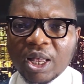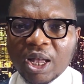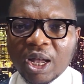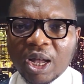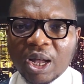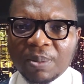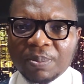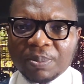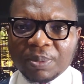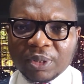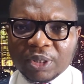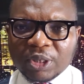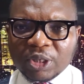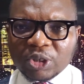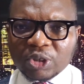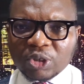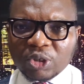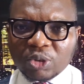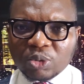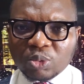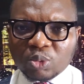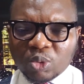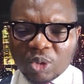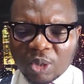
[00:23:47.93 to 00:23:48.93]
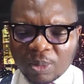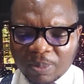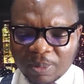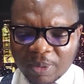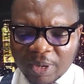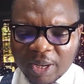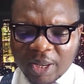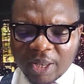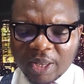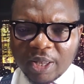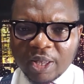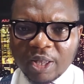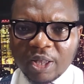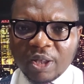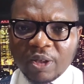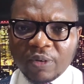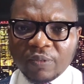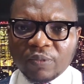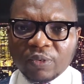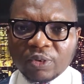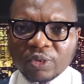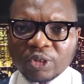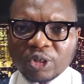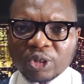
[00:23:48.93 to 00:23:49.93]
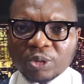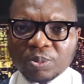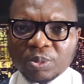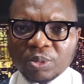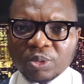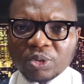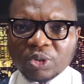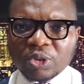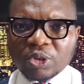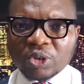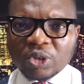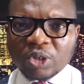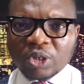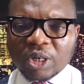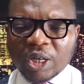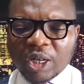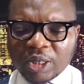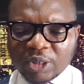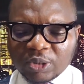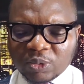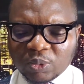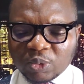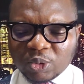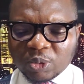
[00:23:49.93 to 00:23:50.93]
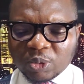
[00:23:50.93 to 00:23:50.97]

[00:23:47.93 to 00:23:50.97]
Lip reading: application to apply for this position as we